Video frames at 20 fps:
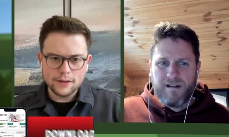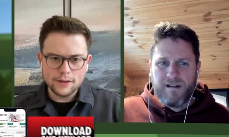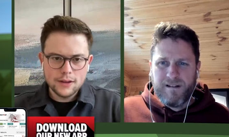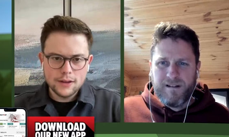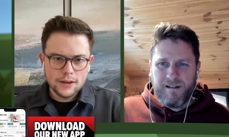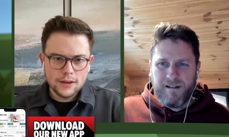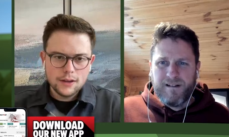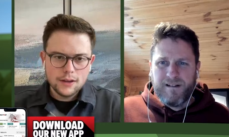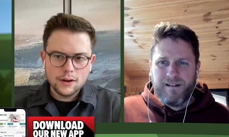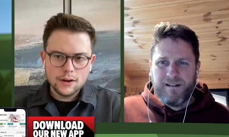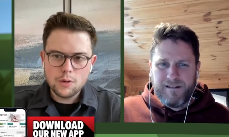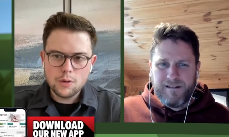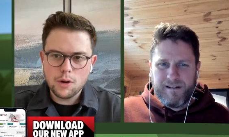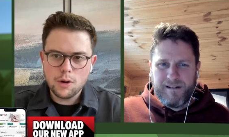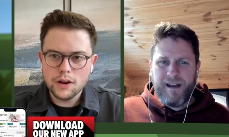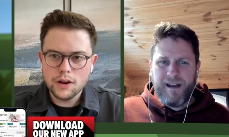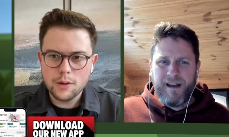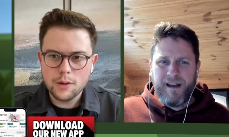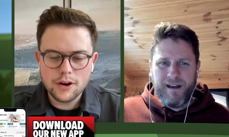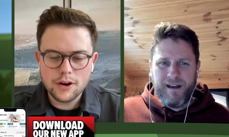Speaker 1: I don't
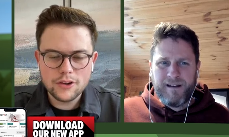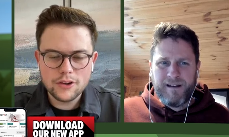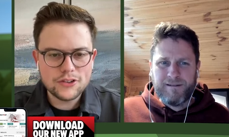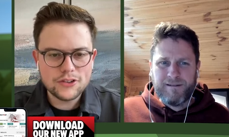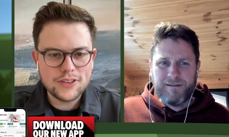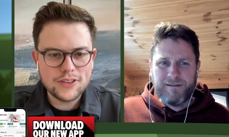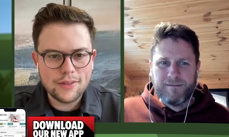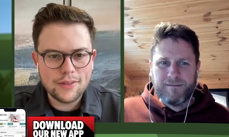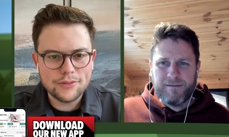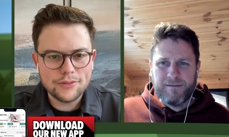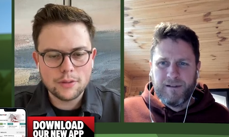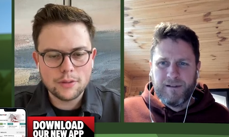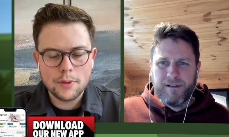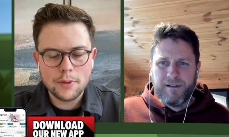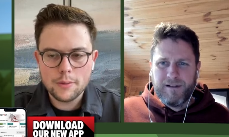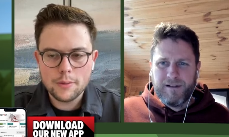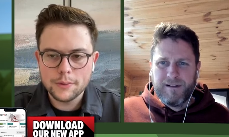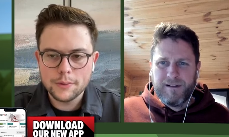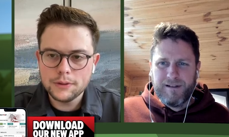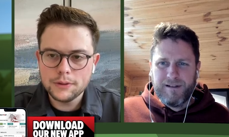quite yeah. know where I stand at
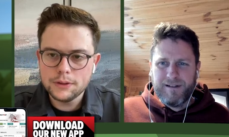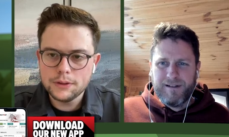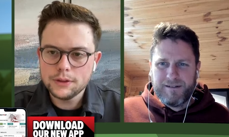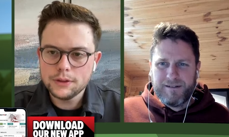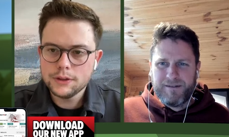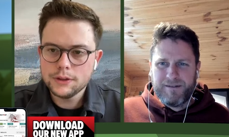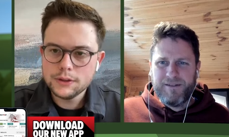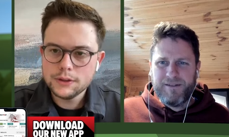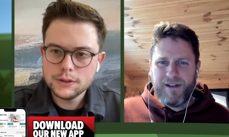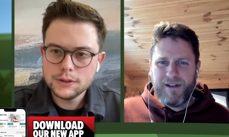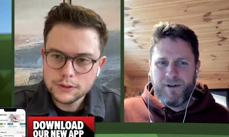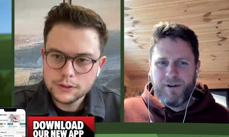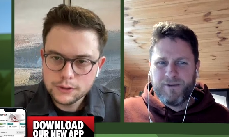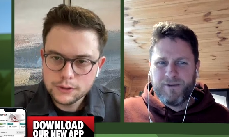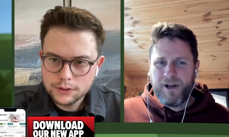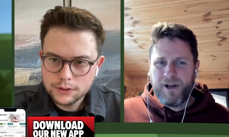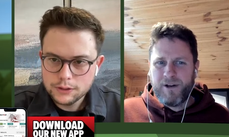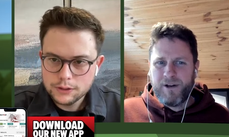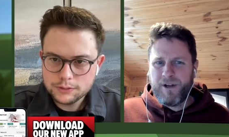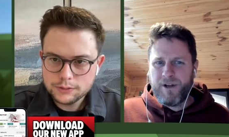the moment.
Speaker 2: No,
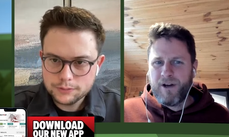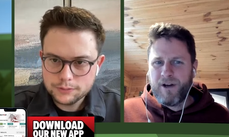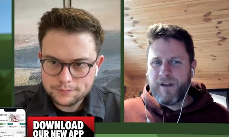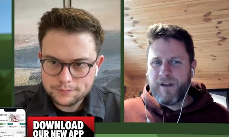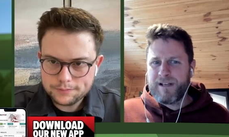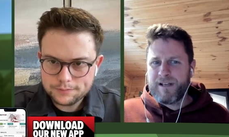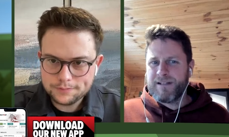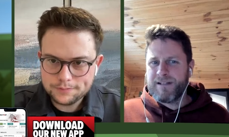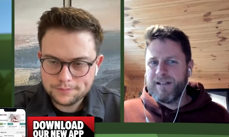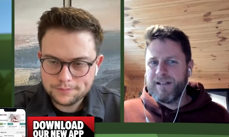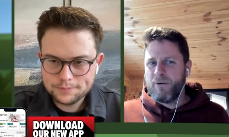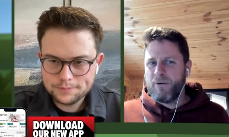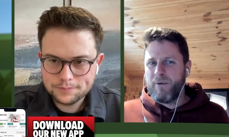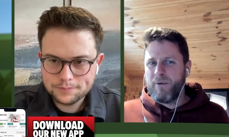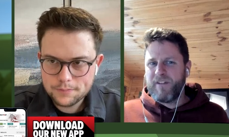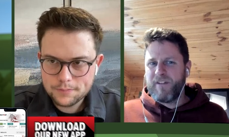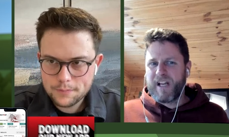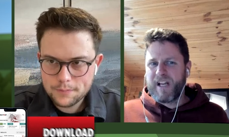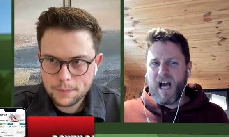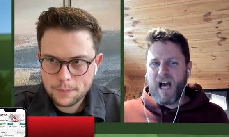no, no. That's it. You don't know
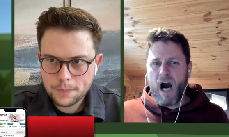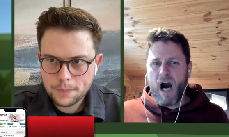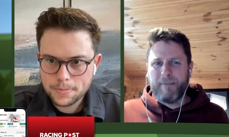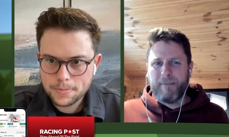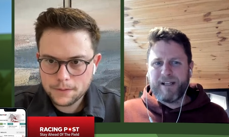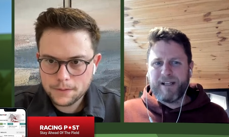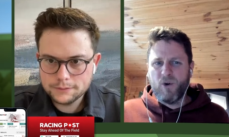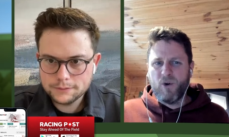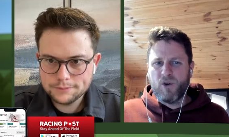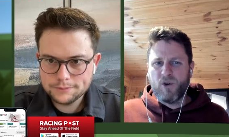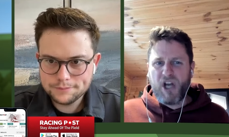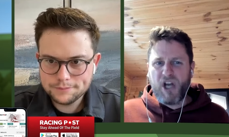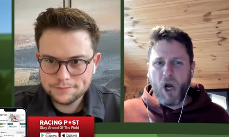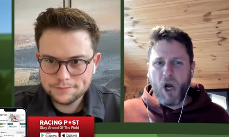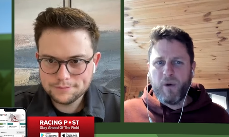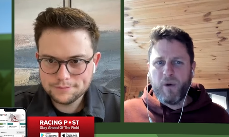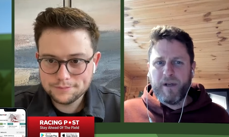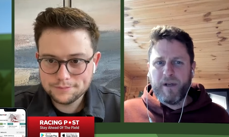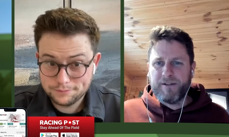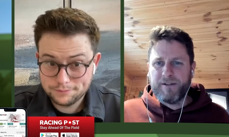whether you're coming or
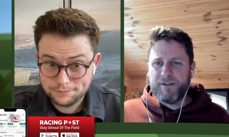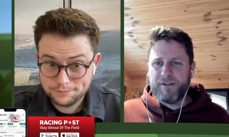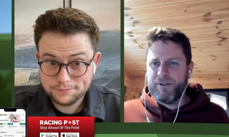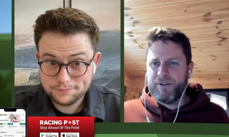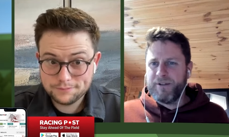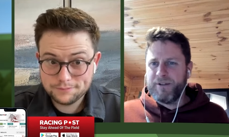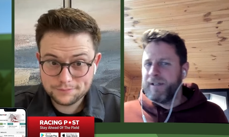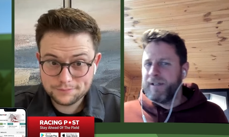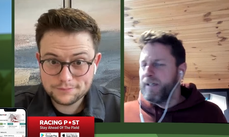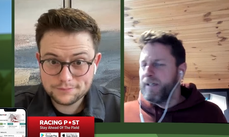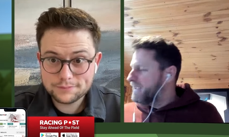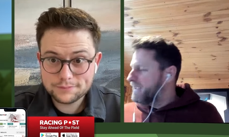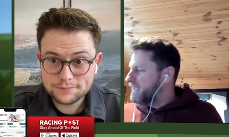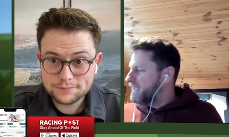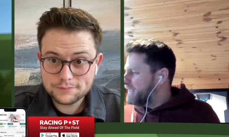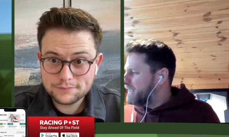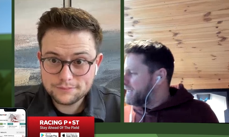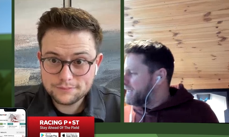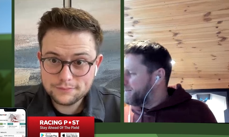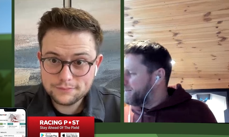going, do you?
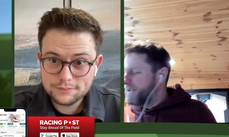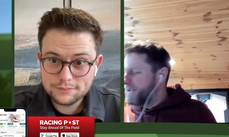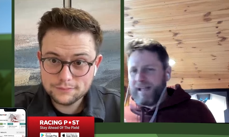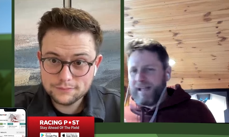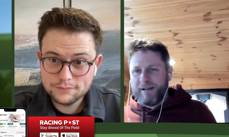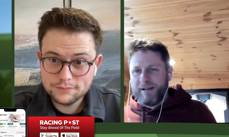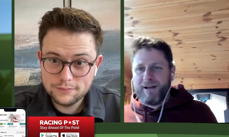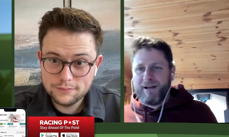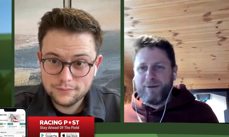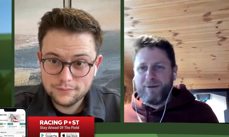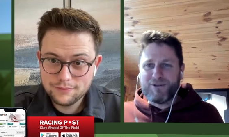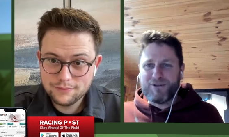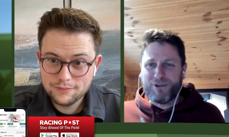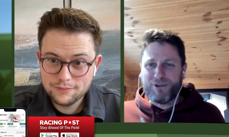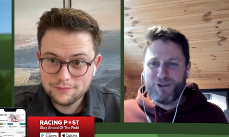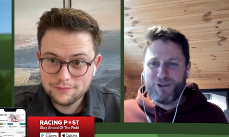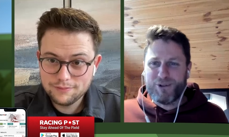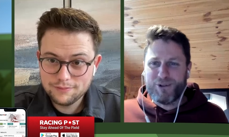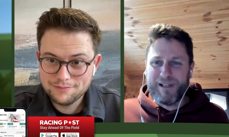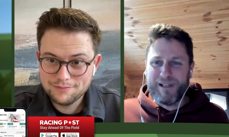Um, but yeah, yeah, we have
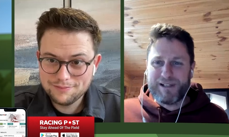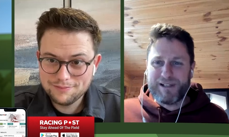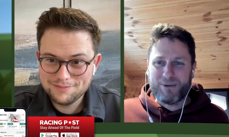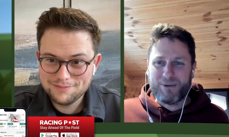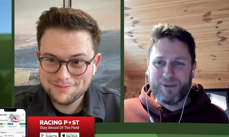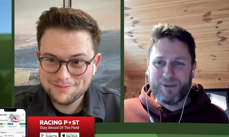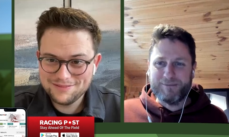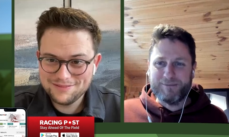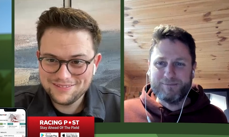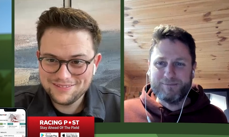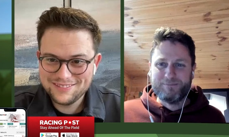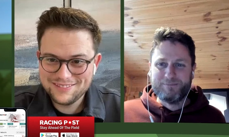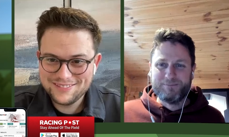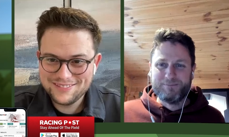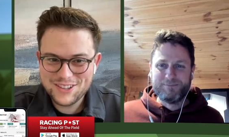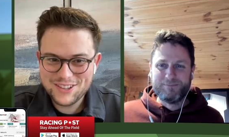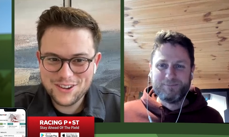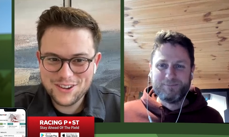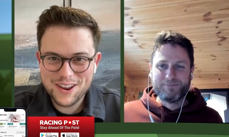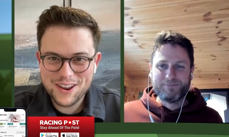got two next week.
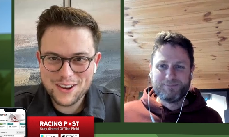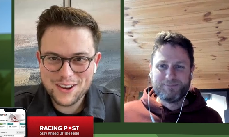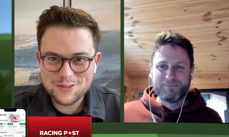
Speaker 1: Two